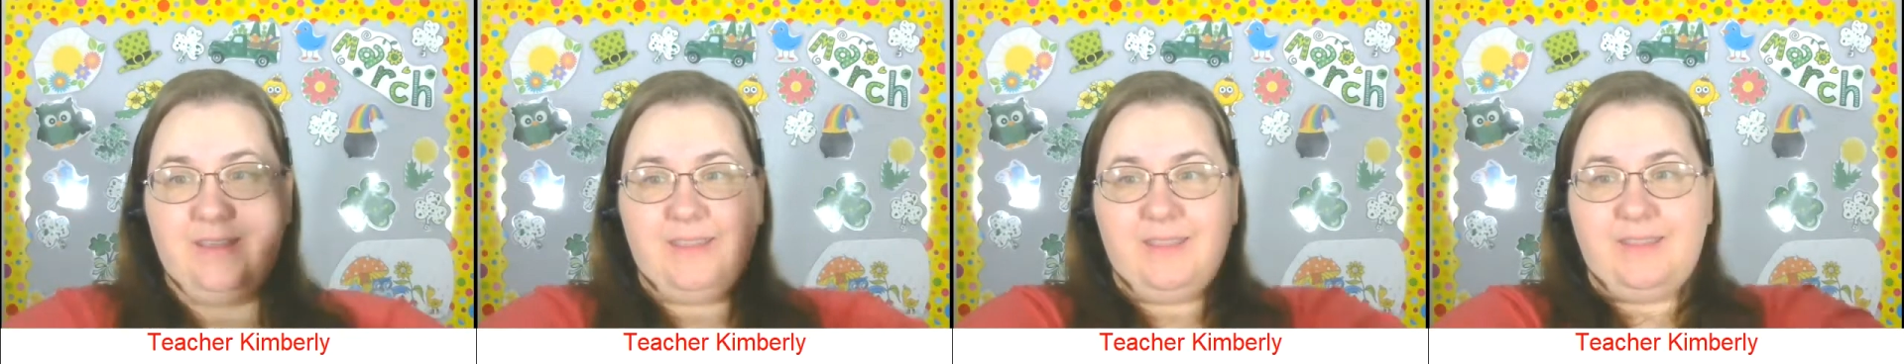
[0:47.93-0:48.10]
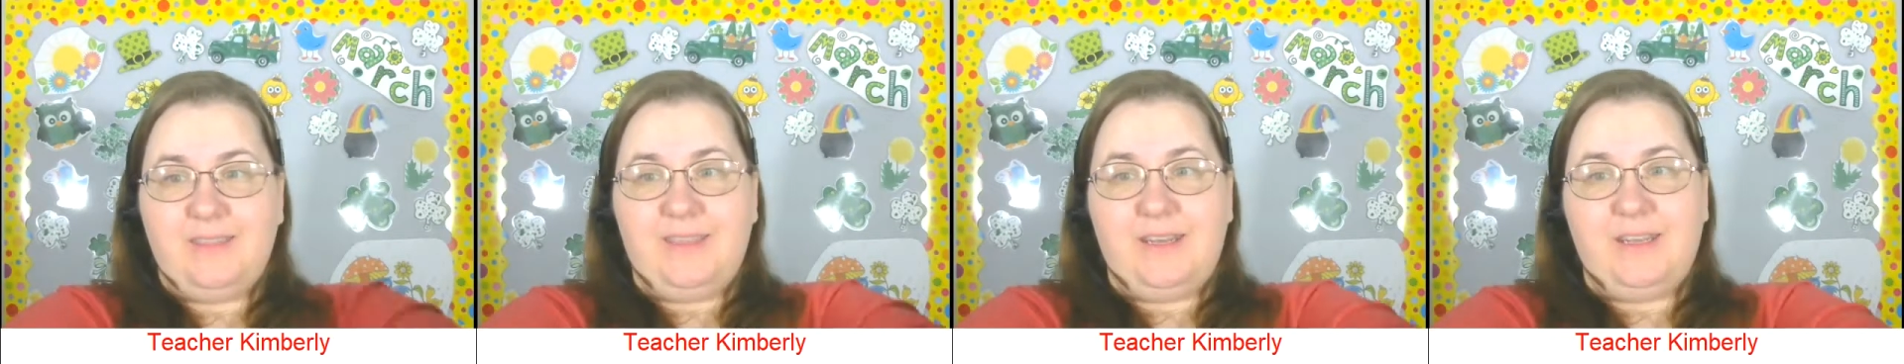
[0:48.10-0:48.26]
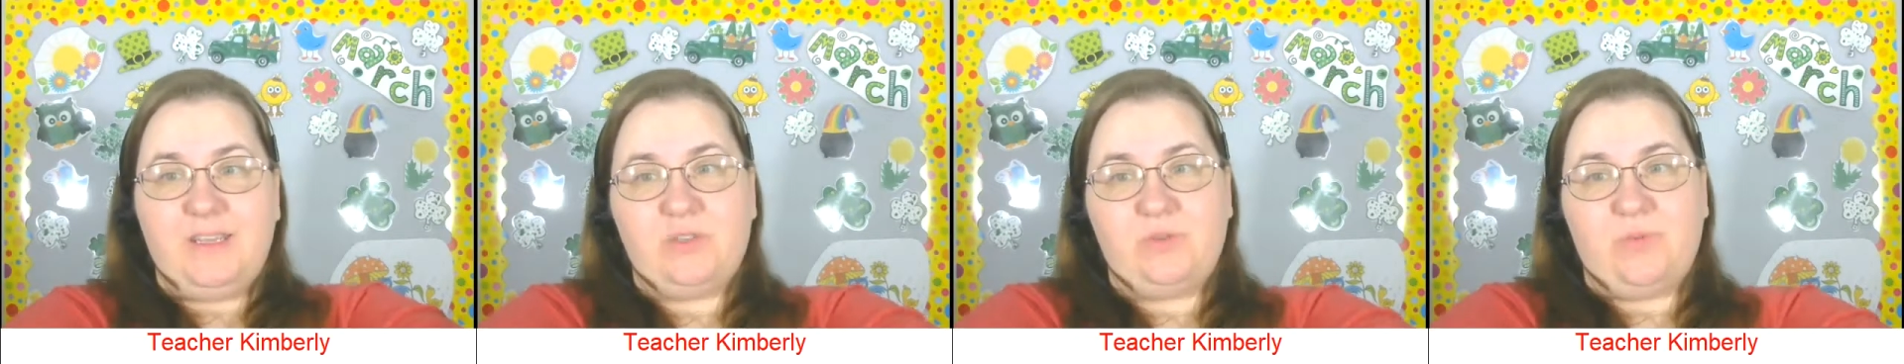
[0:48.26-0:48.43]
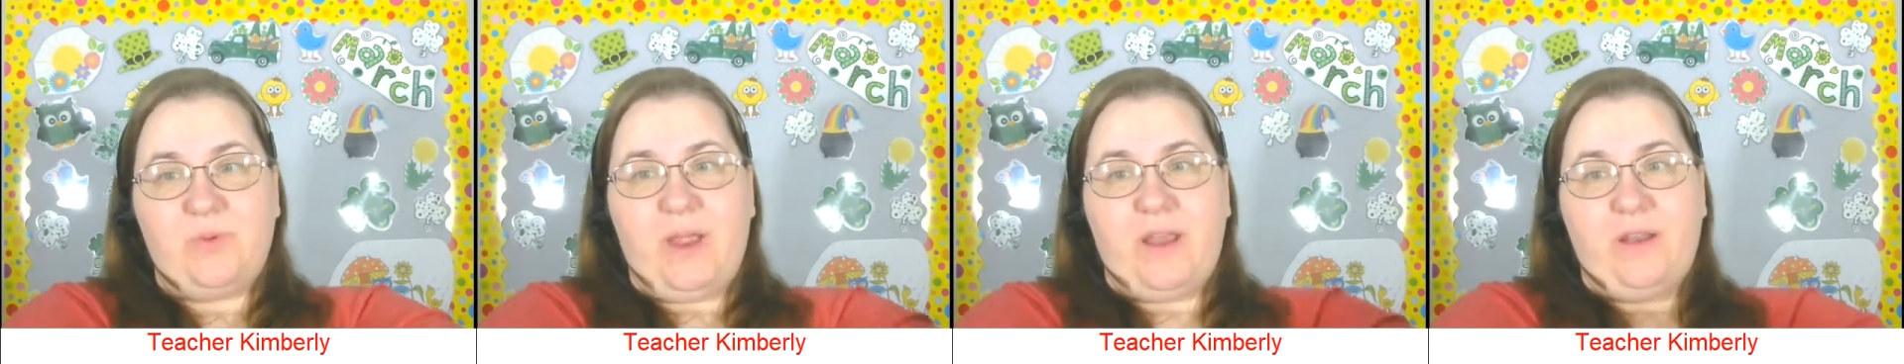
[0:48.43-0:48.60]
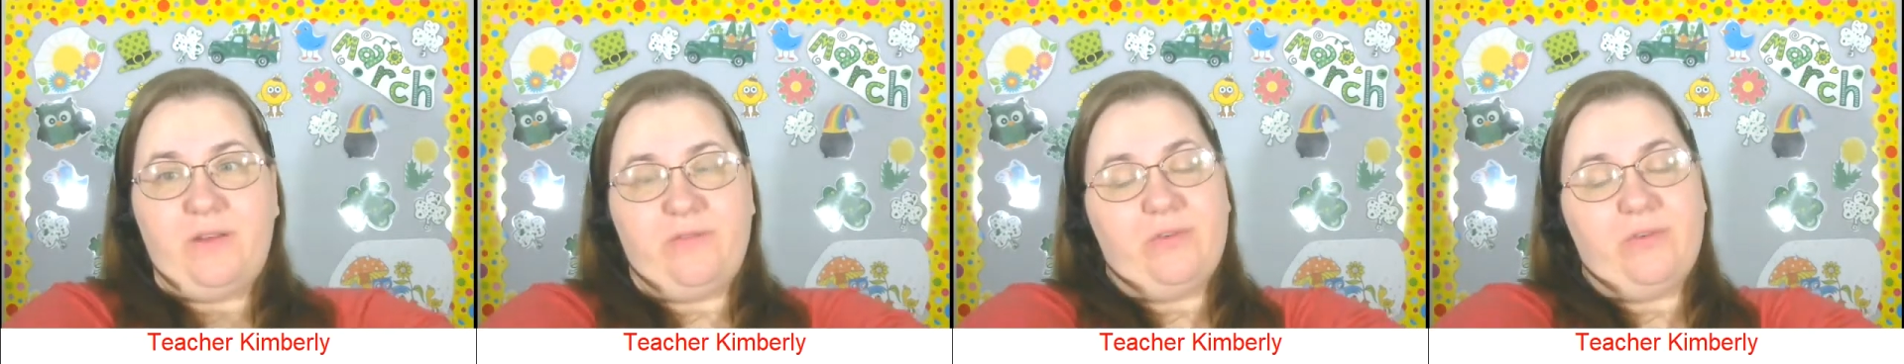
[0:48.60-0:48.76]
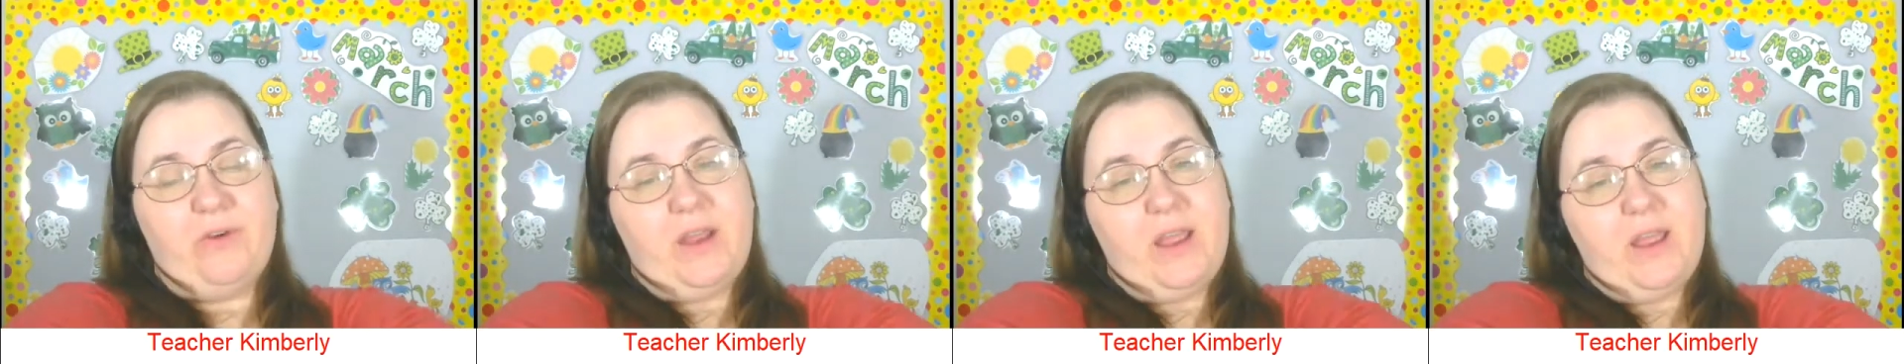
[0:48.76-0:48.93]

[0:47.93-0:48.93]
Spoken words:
that it's right for